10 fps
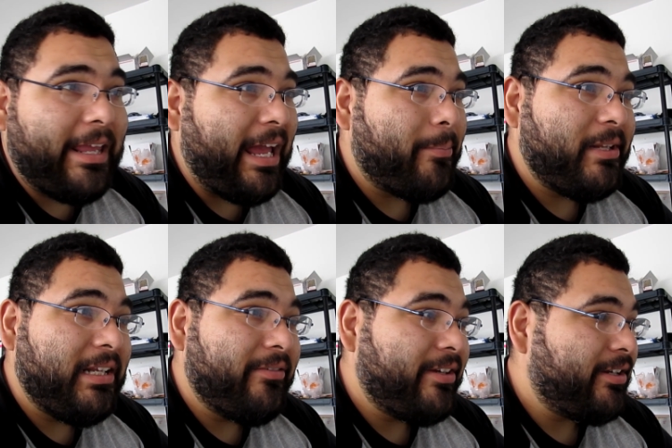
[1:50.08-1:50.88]
can't
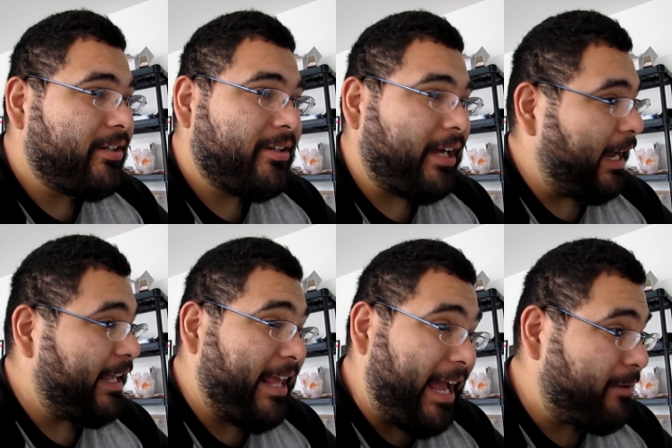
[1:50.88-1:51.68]
believe it. I
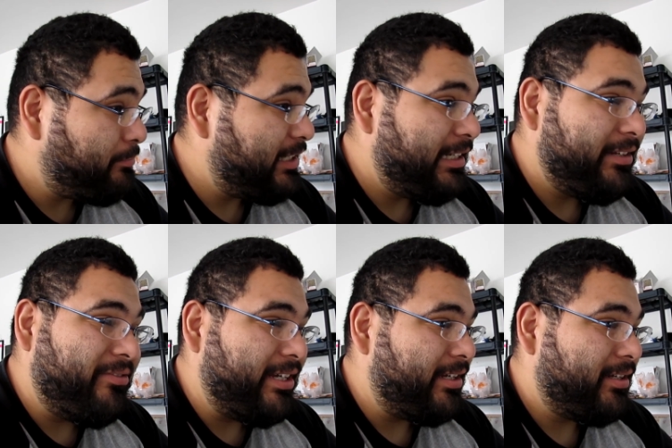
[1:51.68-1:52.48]
can't believe
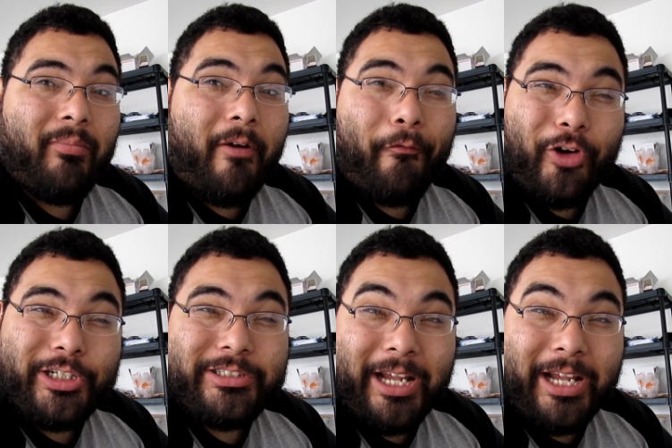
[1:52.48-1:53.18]
it. My first